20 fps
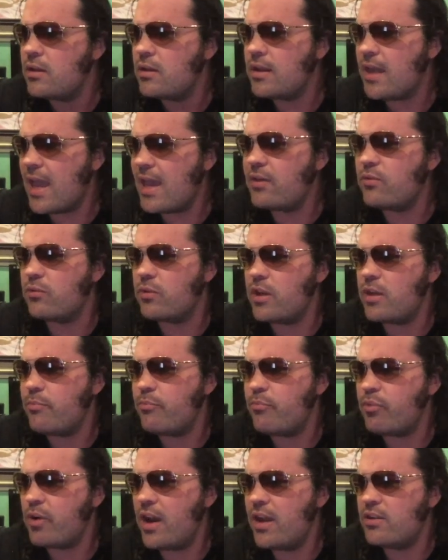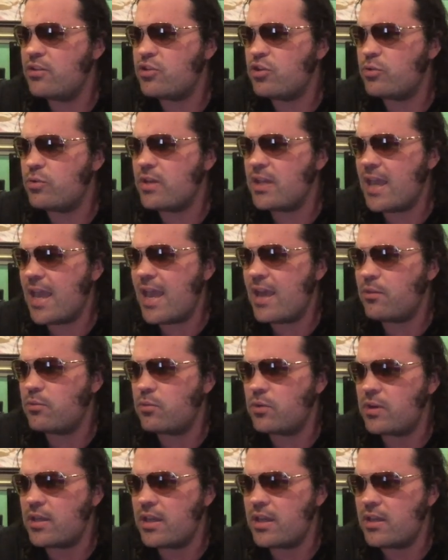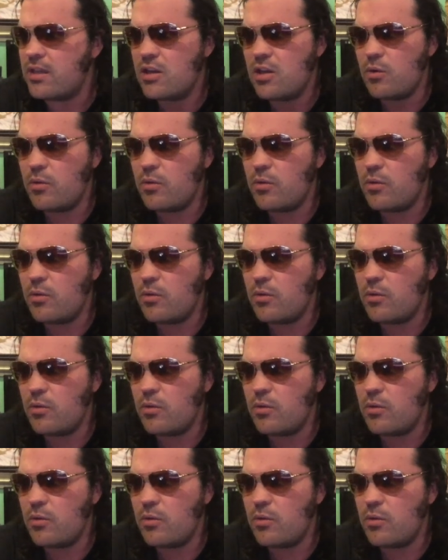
Henry. Brian Tyree Henry,